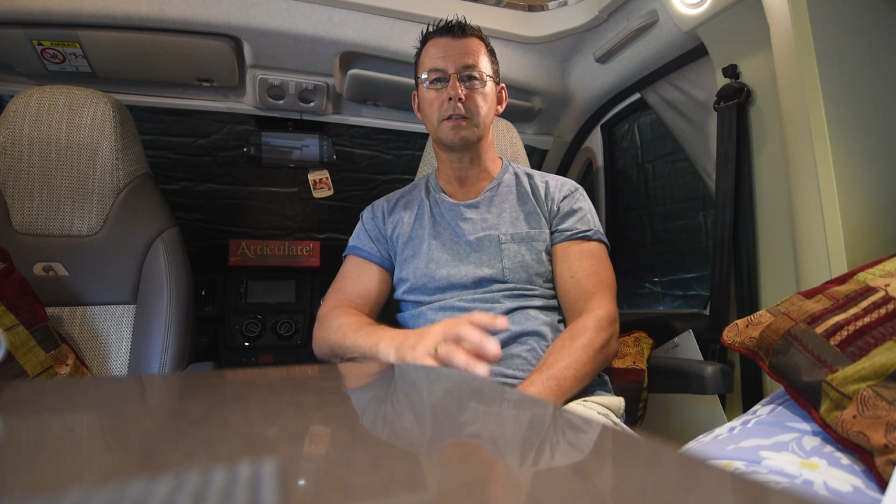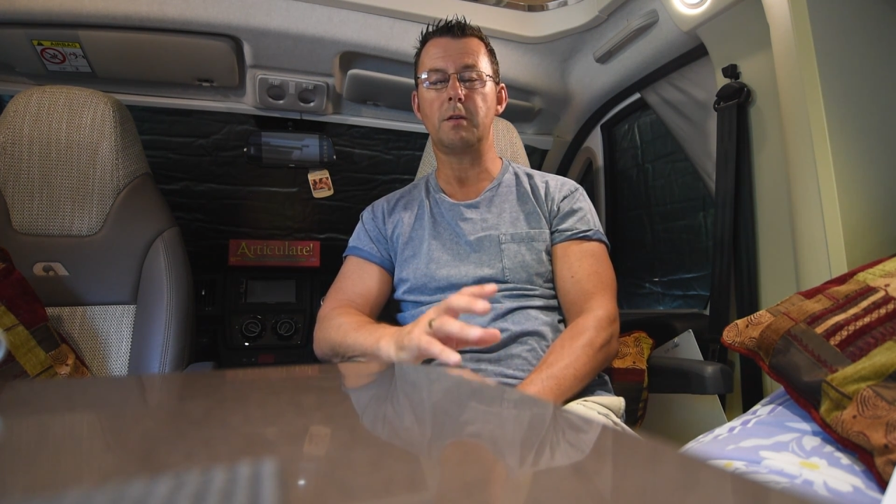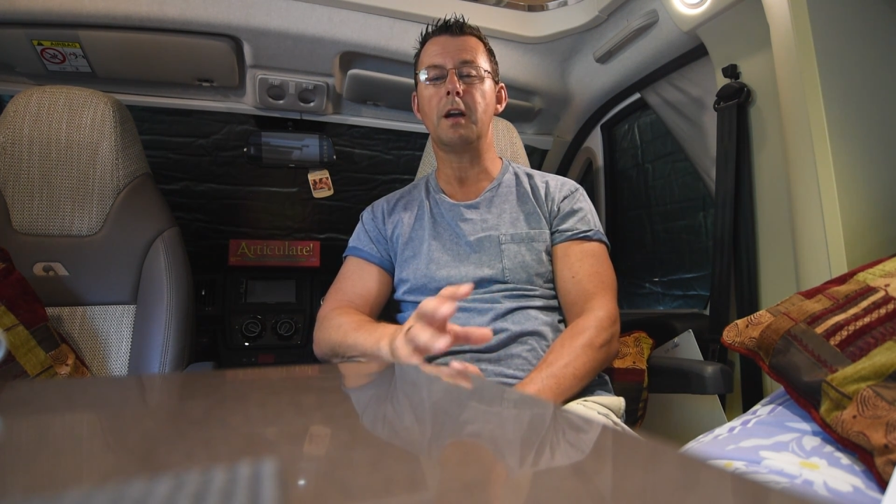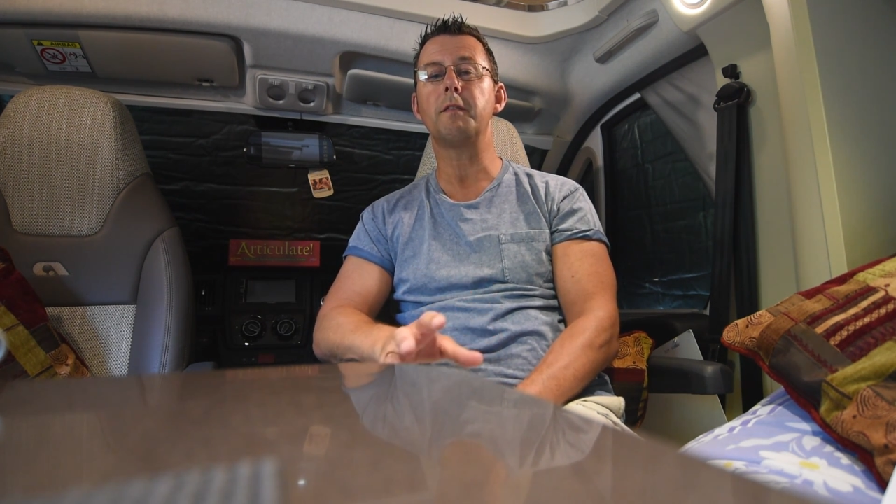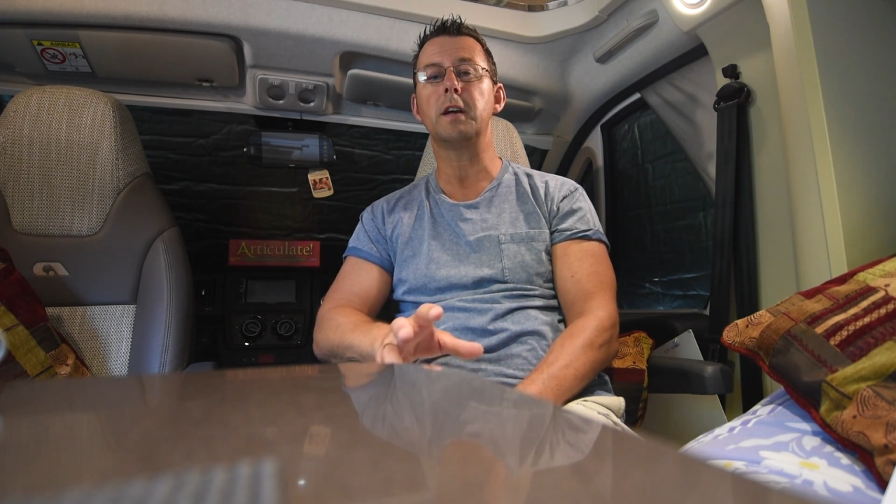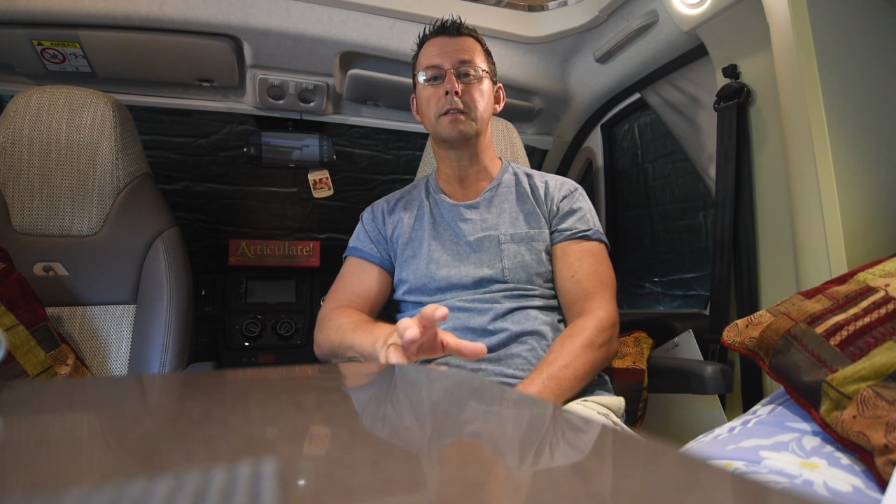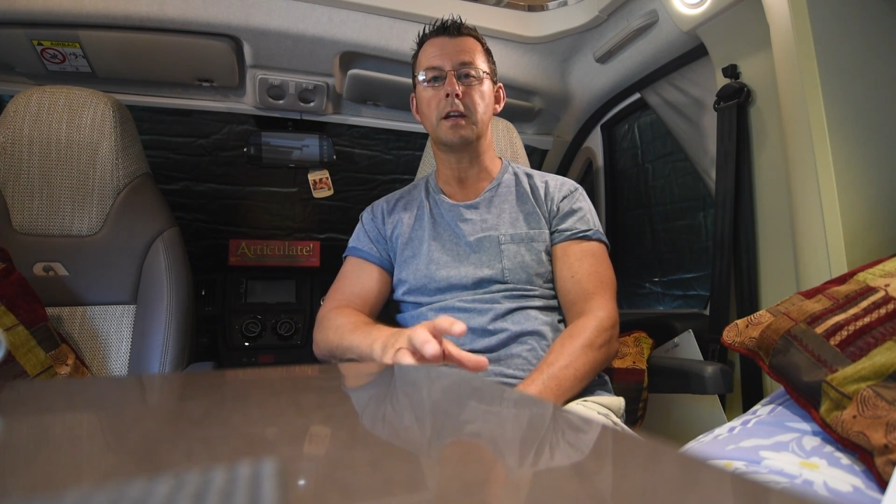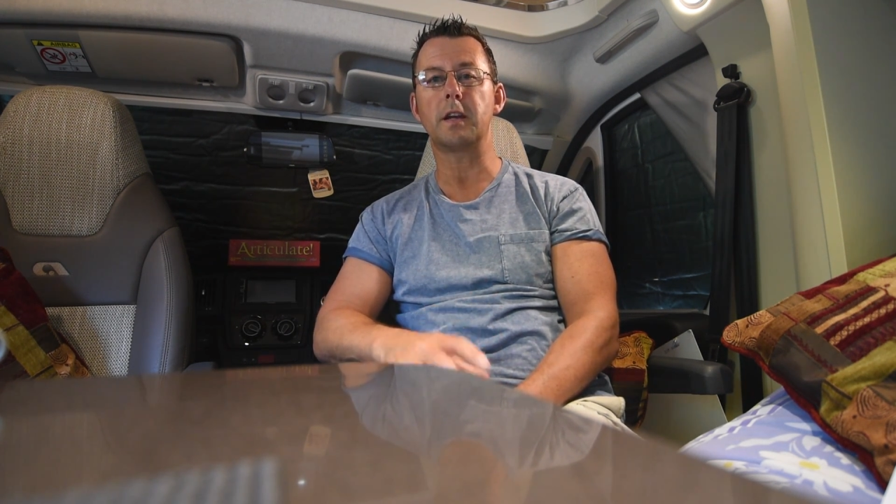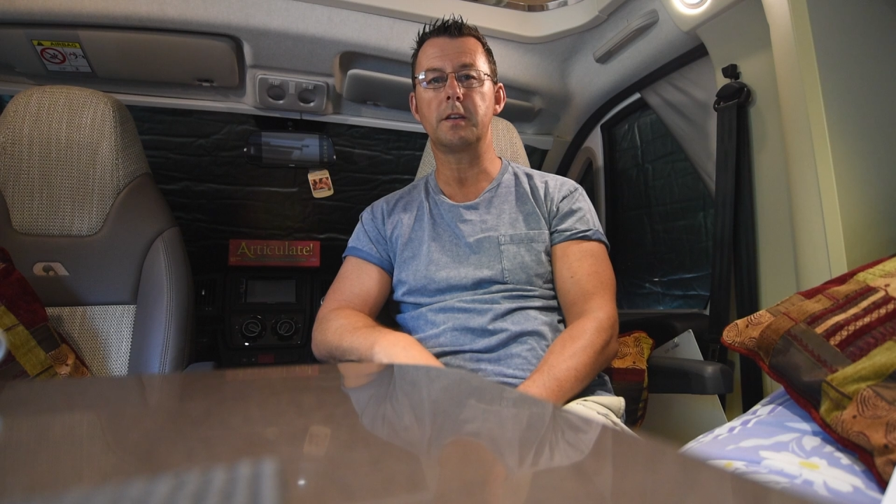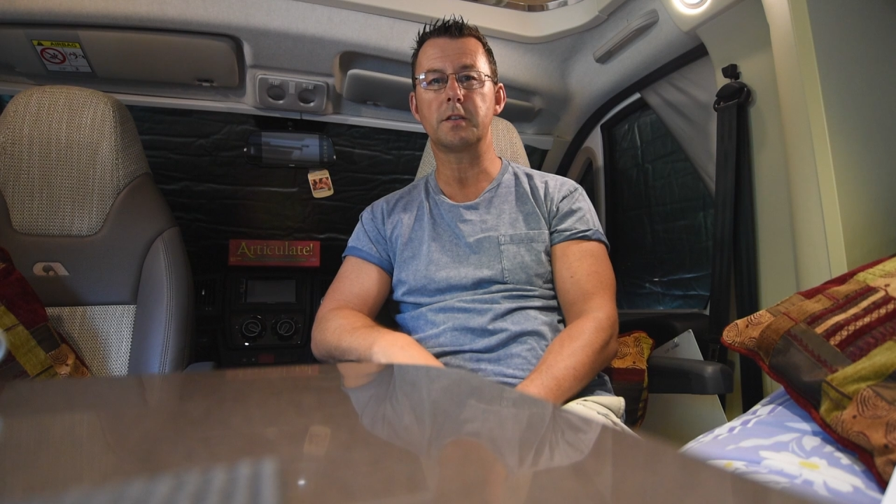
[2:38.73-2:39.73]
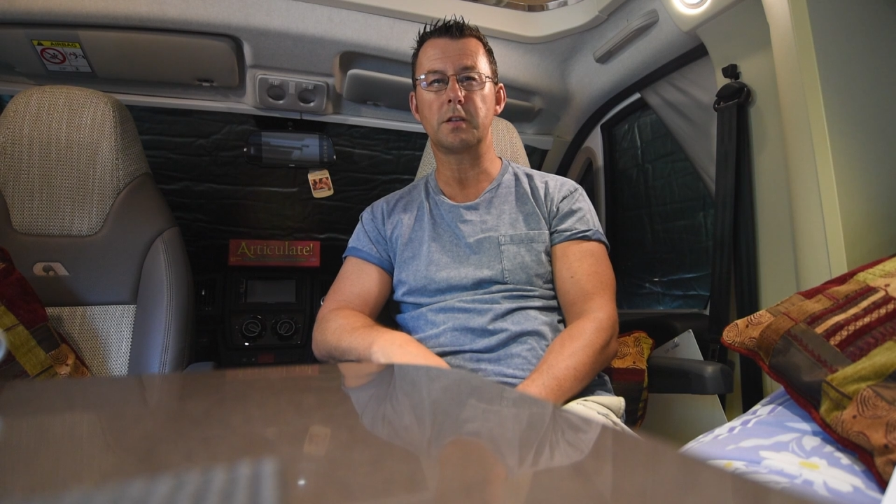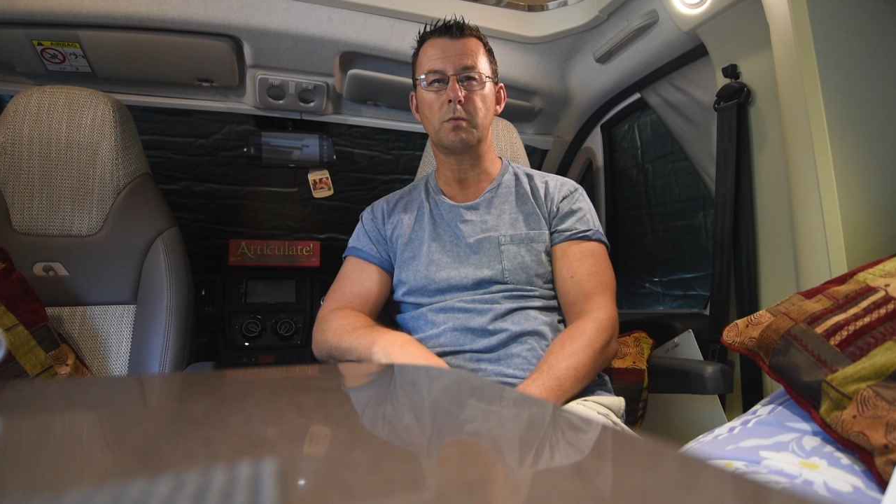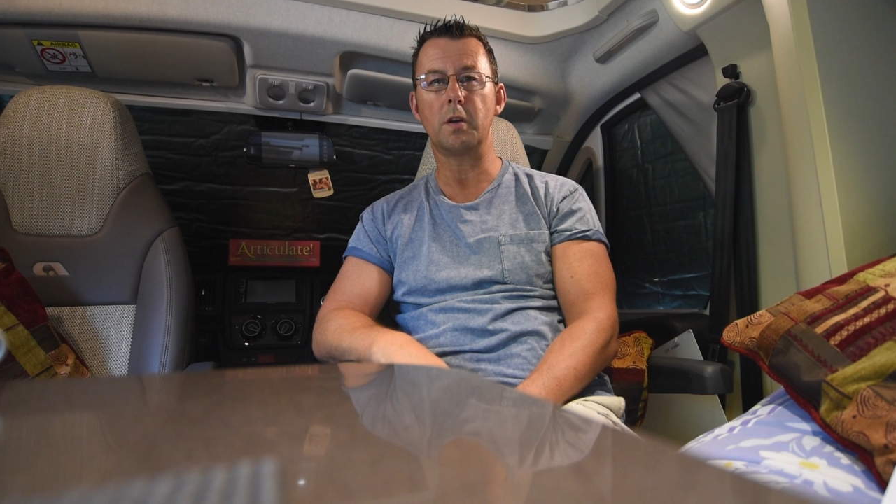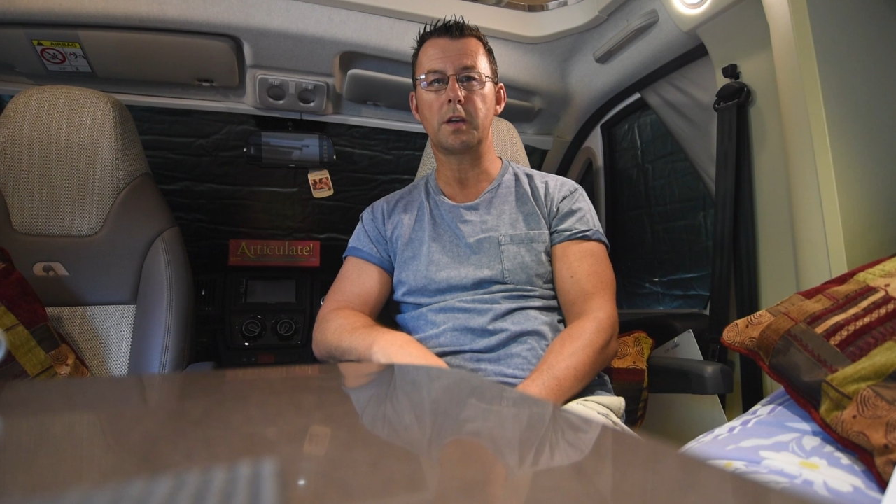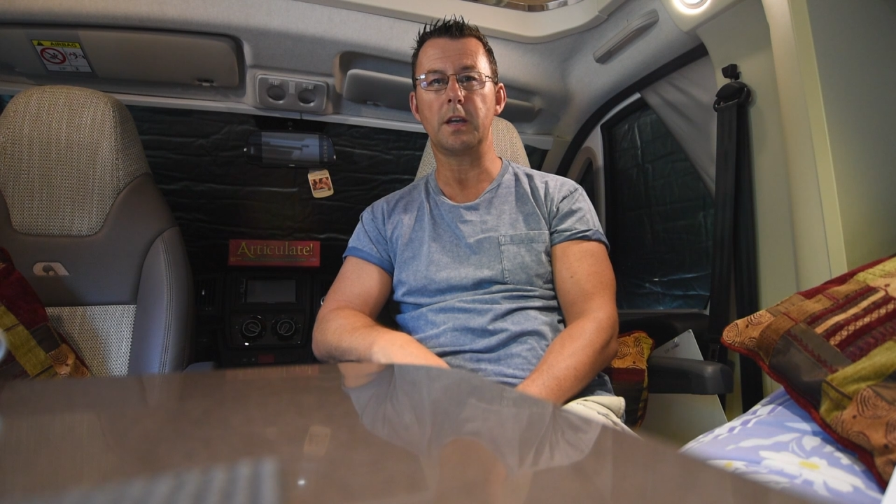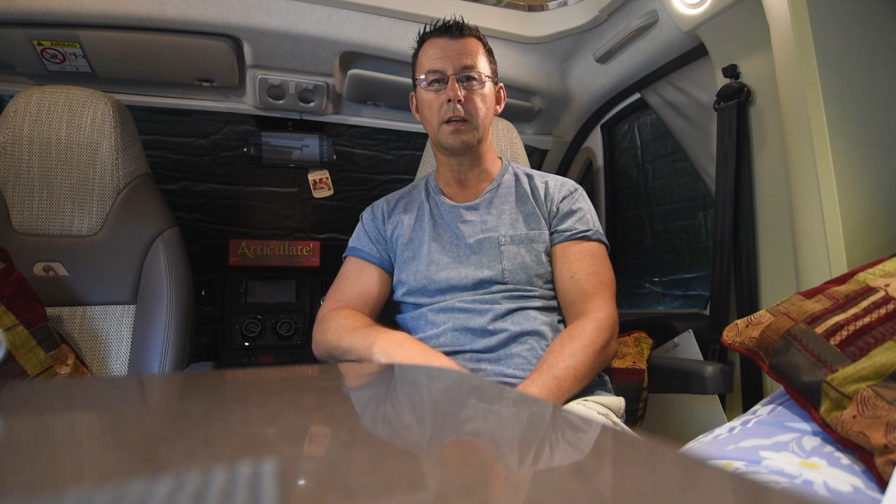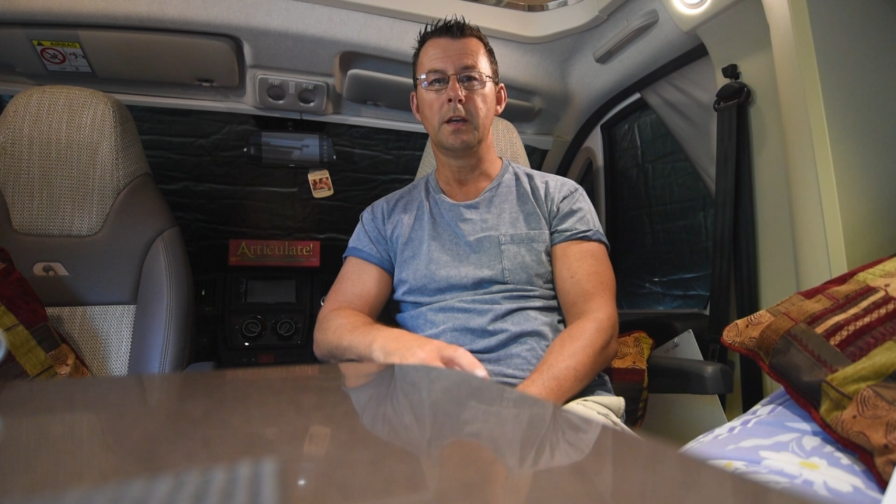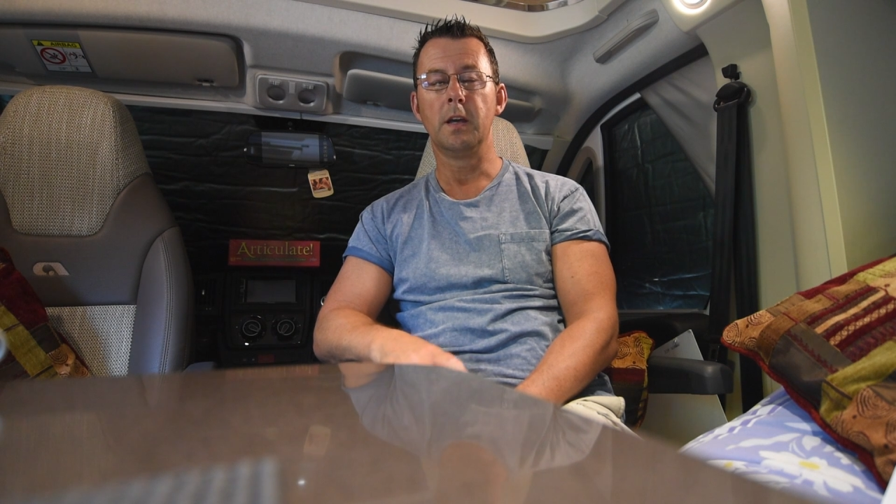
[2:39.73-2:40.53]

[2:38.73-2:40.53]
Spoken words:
so I haven't had the air conditioning working